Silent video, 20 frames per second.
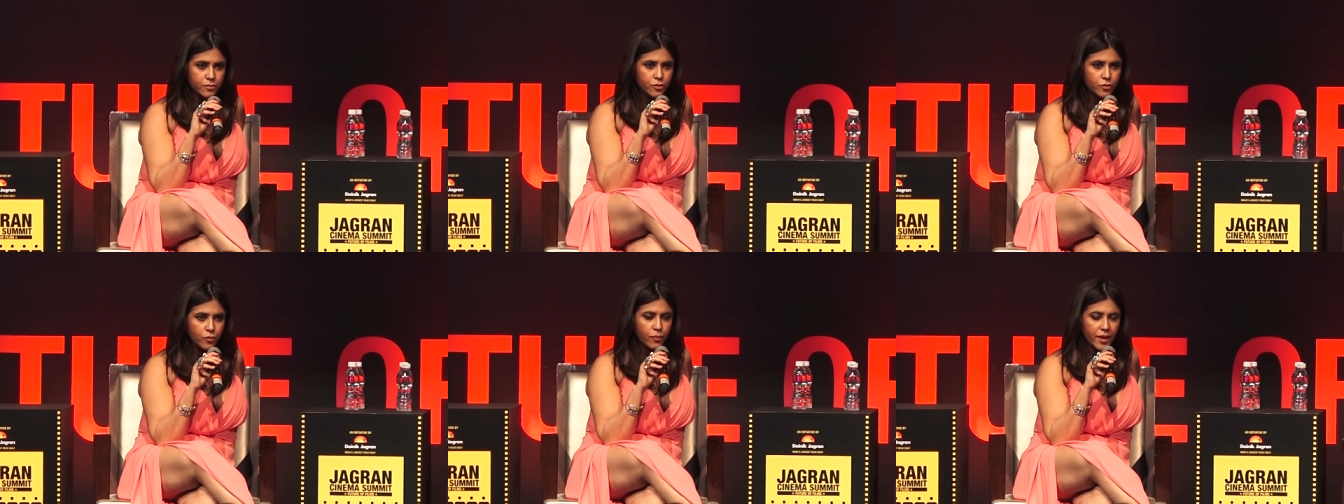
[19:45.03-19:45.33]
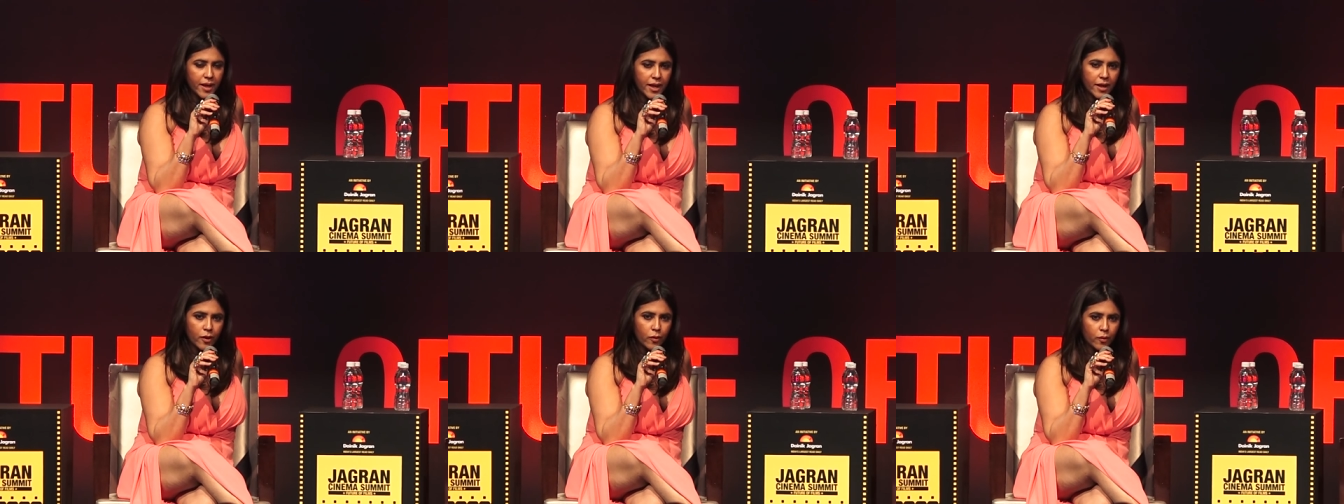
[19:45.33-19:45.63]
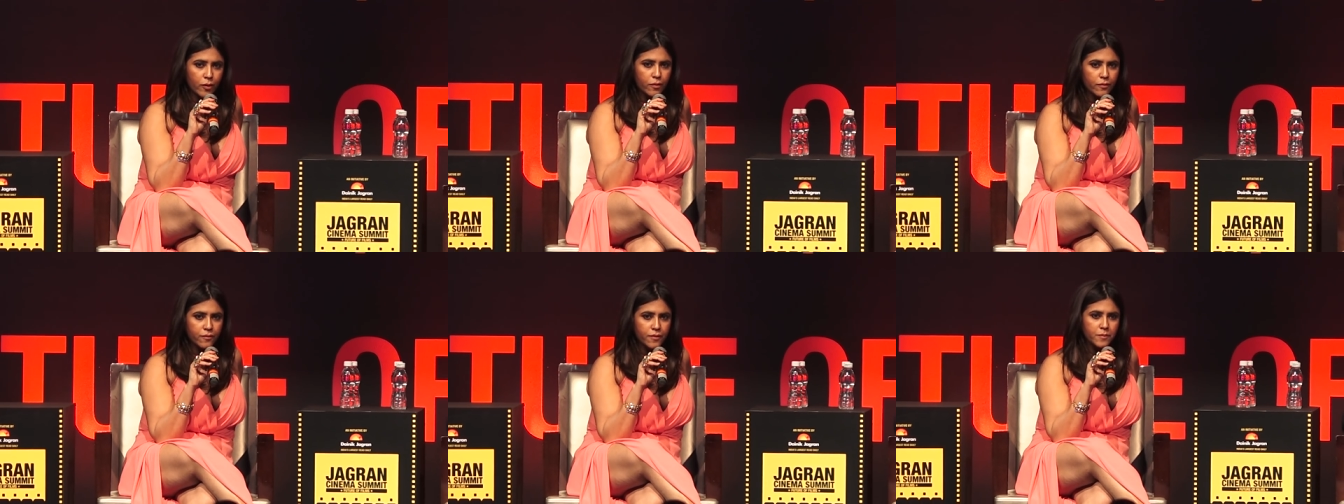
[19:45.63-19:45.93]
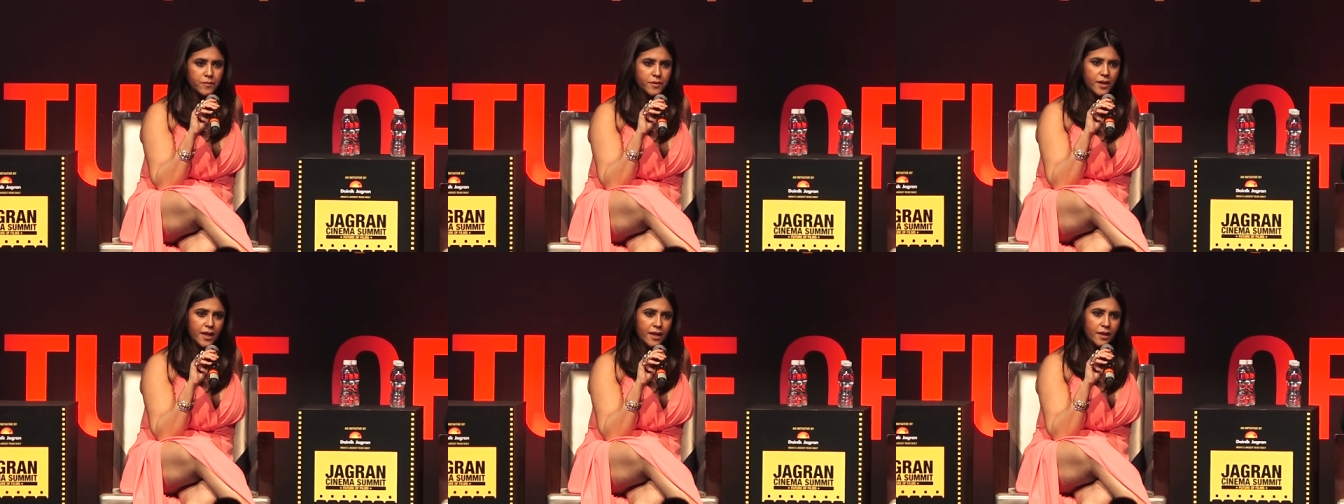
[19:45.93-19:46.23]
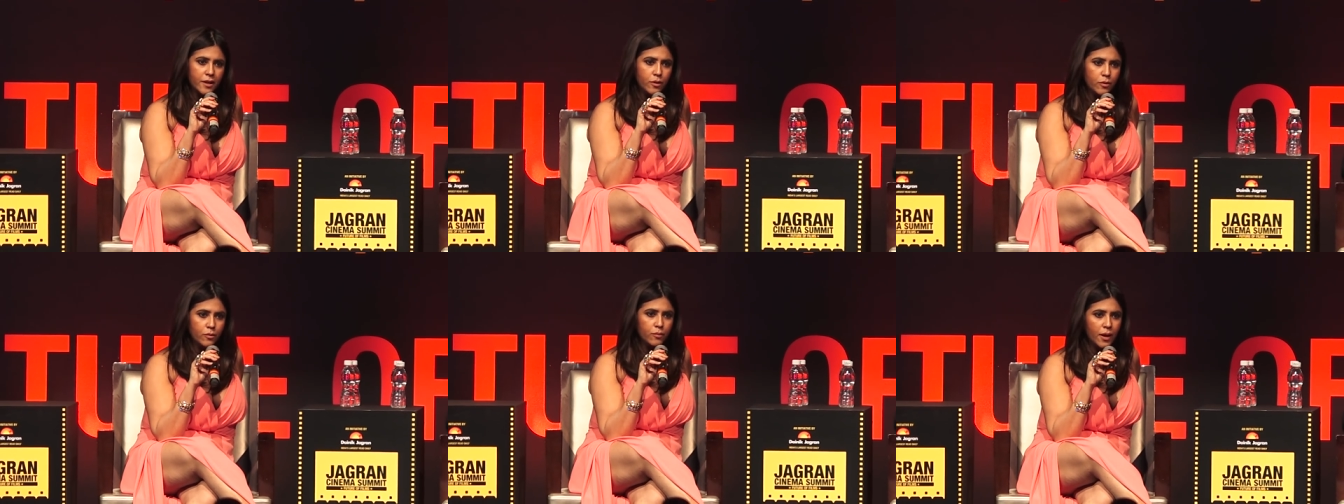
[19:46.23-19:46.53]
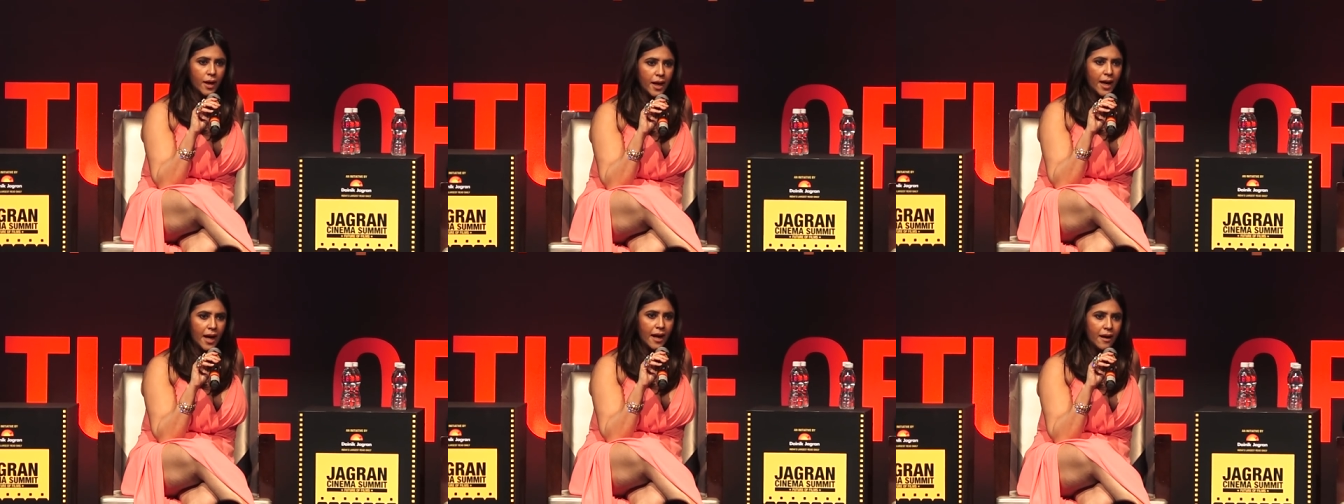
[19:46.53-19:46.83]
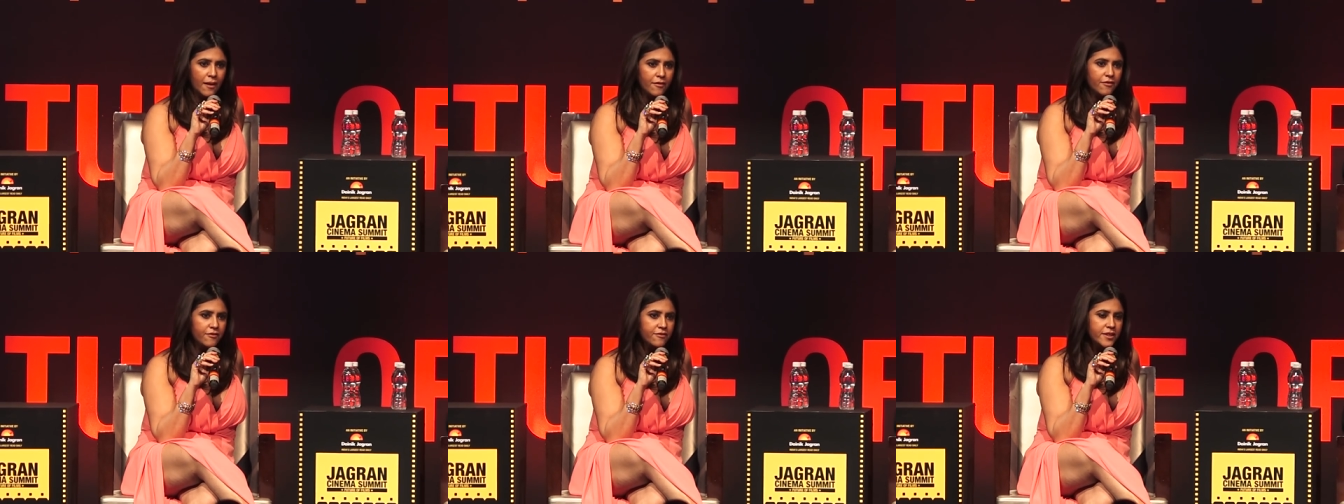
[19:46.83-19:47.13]
So when I got into films, I knew I
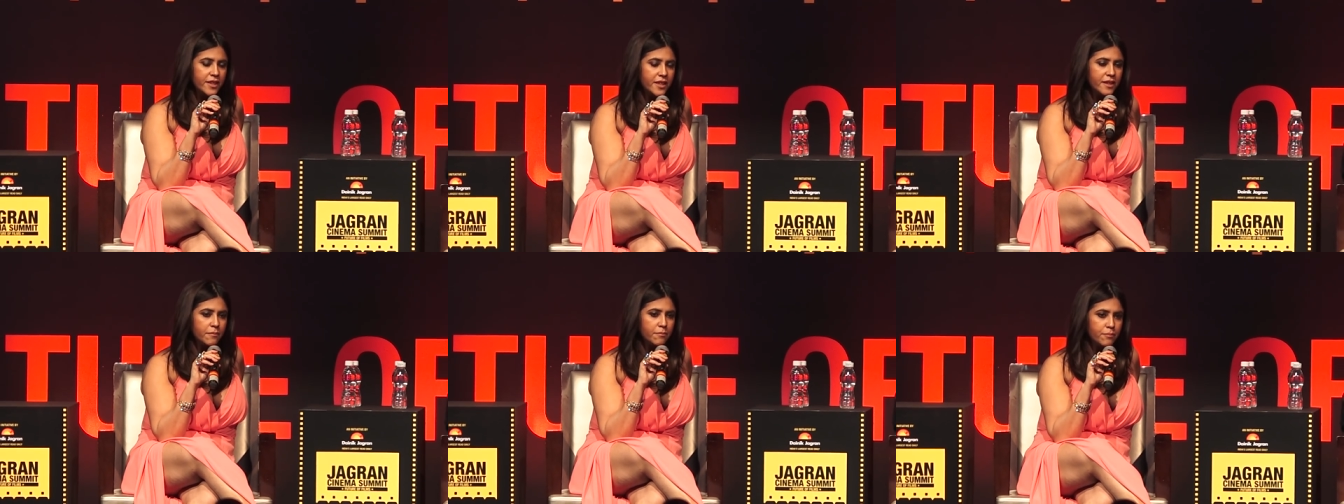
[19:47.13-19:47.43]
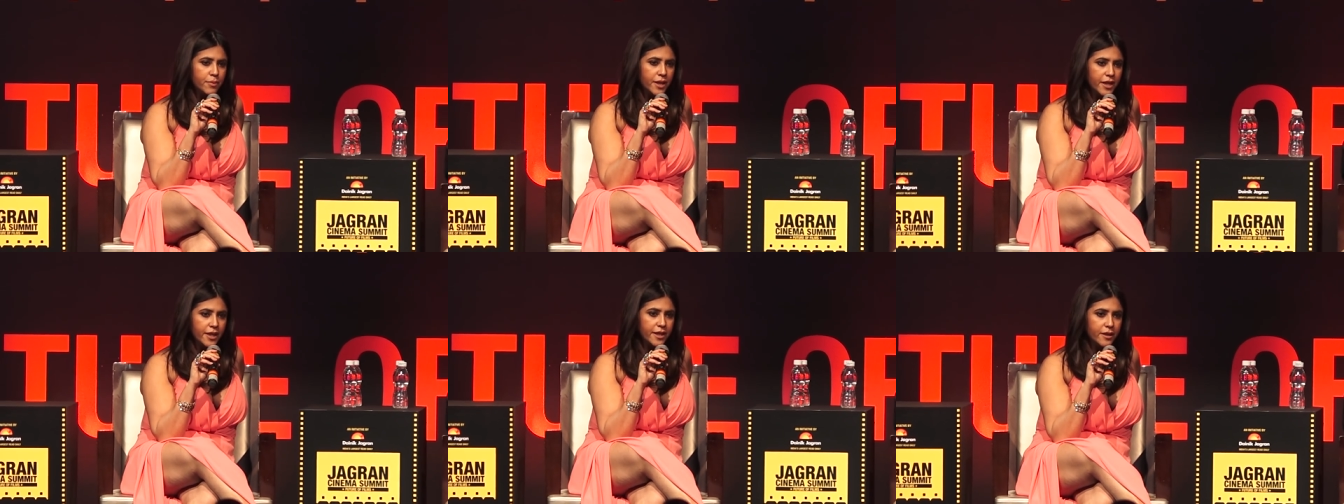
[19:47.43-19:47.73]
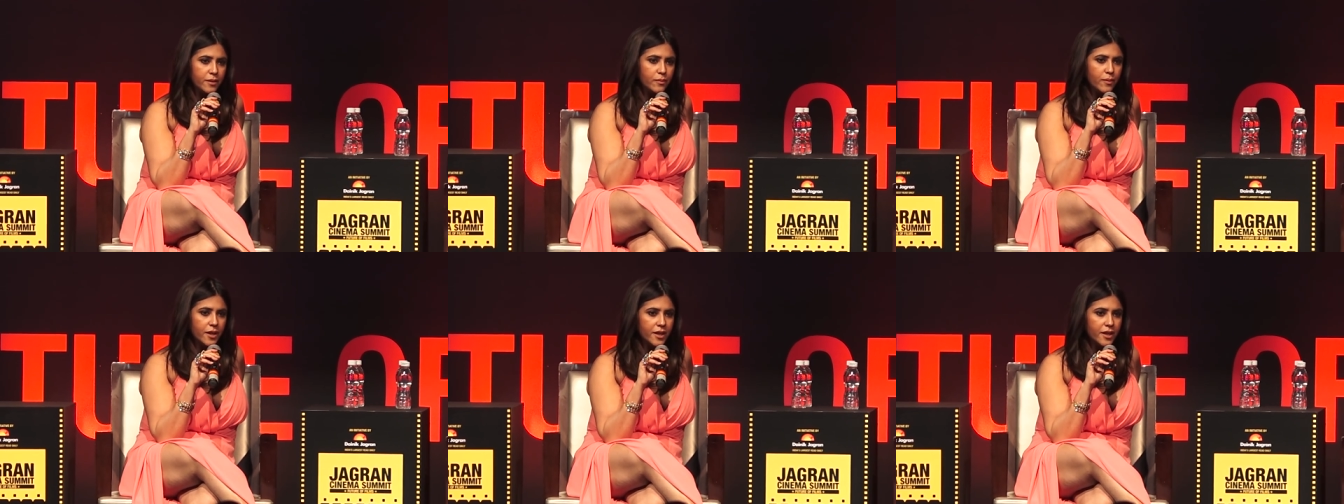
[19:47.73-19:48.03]
have the ability to